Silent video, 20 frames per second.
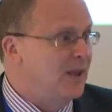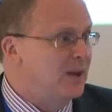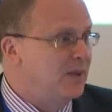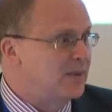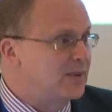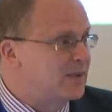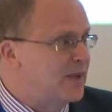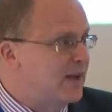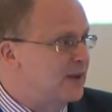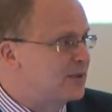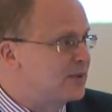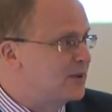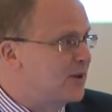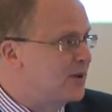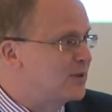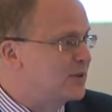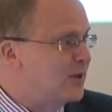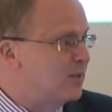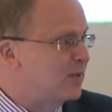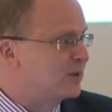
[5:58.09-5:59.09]
Which kind of
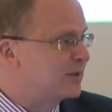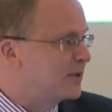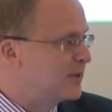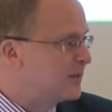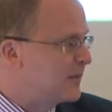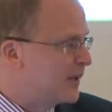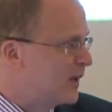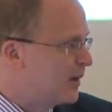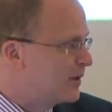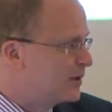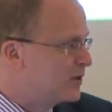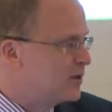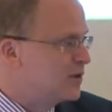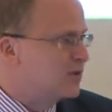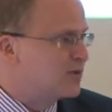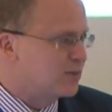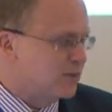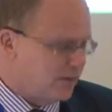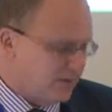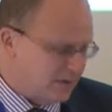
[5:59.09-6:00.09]
shows that we're a little bit
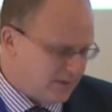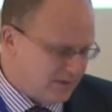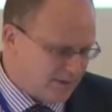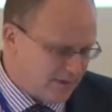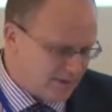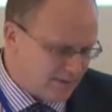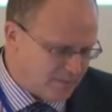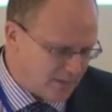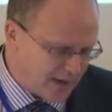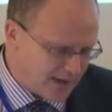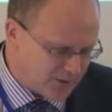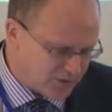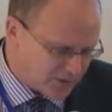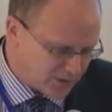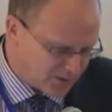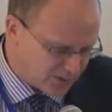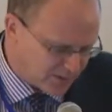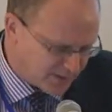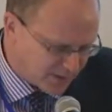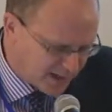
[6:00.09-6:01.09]
unusual, uh, Mike
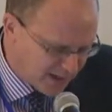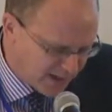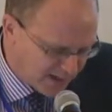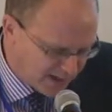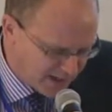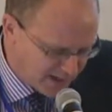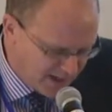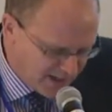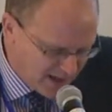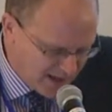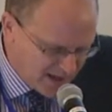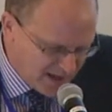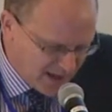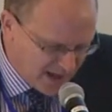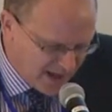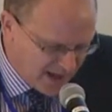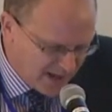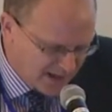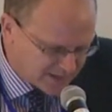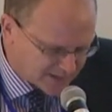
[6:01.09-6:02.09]
Chernew and I,
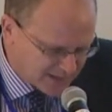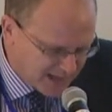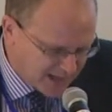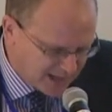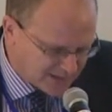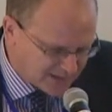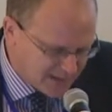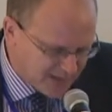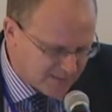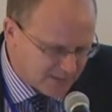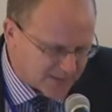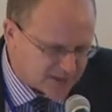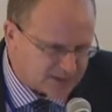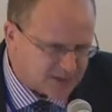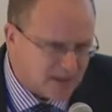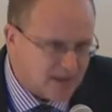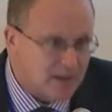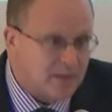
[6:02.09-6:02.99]
as academics.